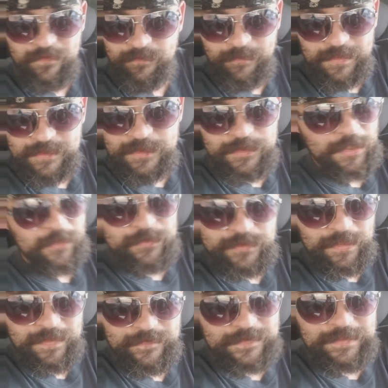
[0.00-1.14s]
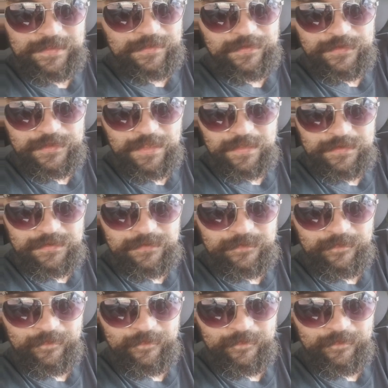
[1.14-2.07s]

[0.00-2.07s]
him as a judge. So they have to see another judge.